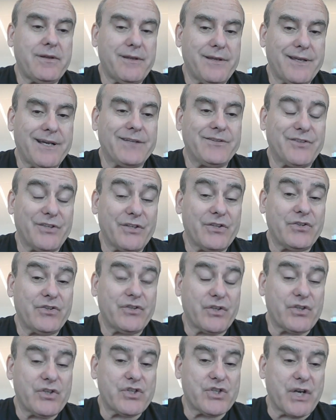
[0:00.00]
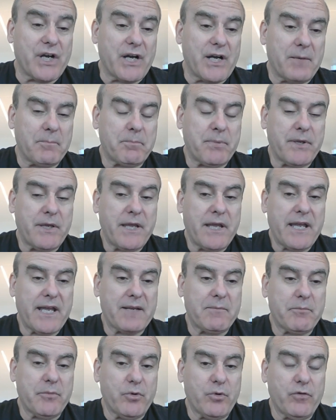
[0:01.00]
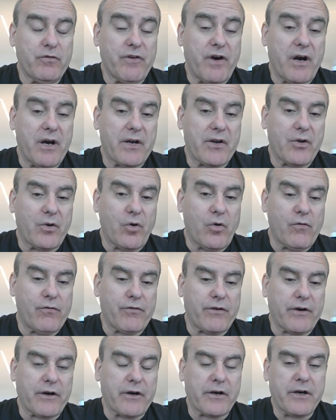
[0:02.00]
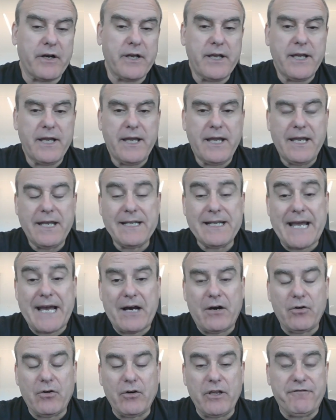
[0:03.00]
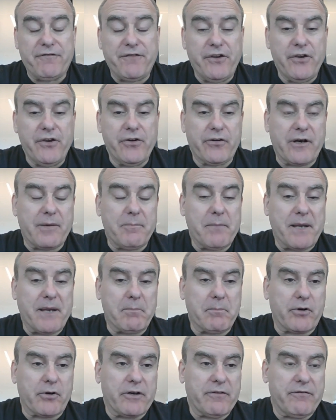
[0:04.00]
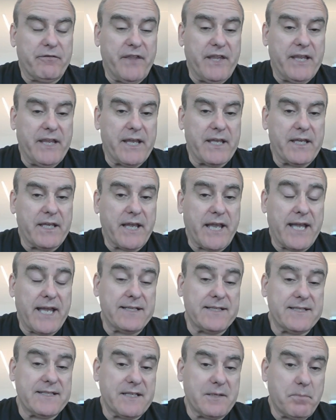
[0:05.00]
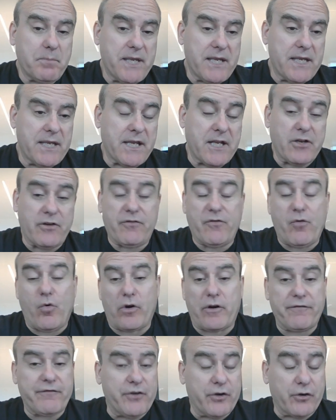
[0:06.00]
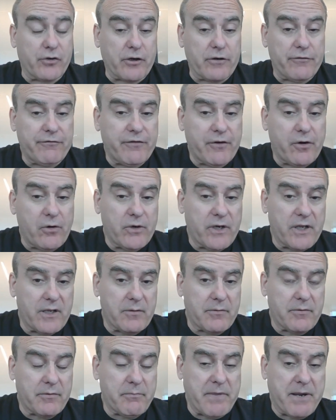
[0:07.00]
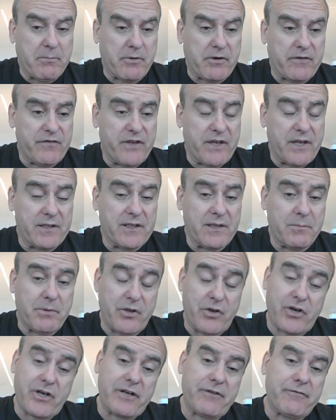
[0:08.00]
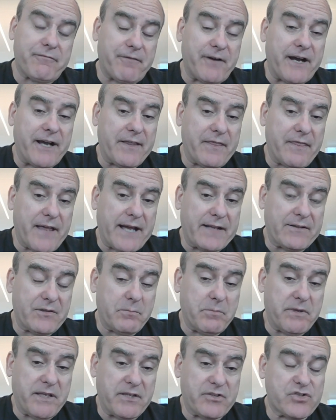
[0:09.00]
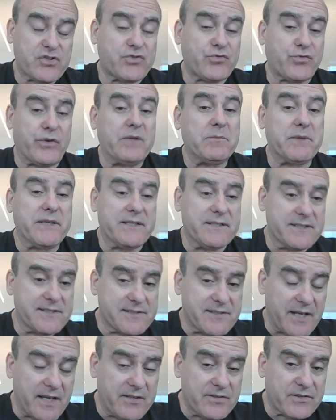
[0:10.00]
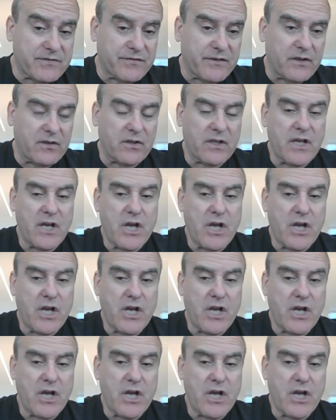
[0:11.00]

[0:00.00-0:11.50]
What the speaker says: to jump and move on over. Now, if you're a member of the NDP, or if you're a voting member of the NDP, you're going to find that to be extremely distasteful.